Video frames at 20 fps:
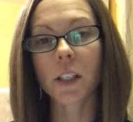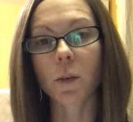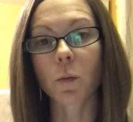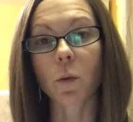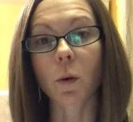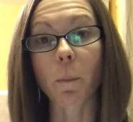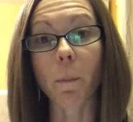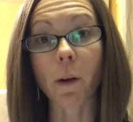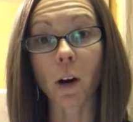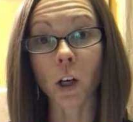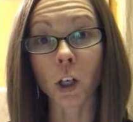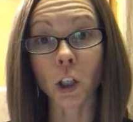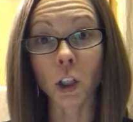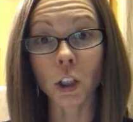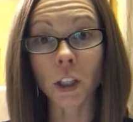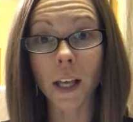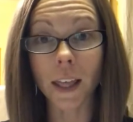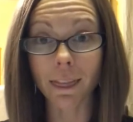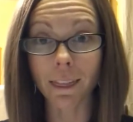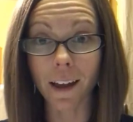It will
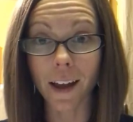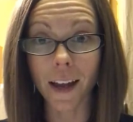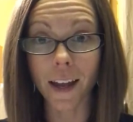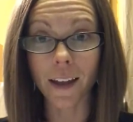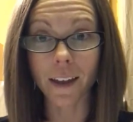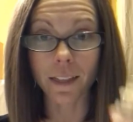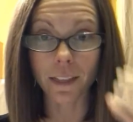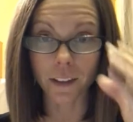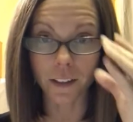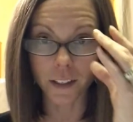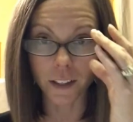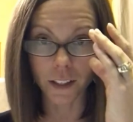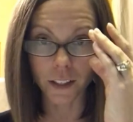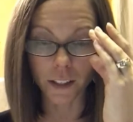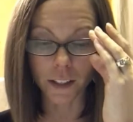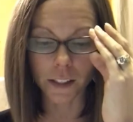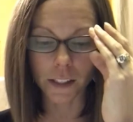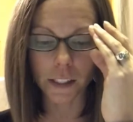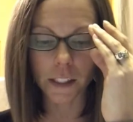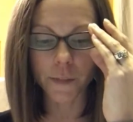burn like the
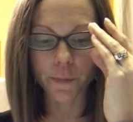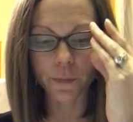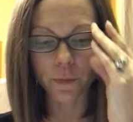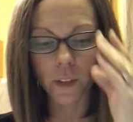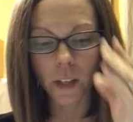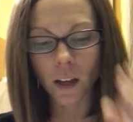dickens.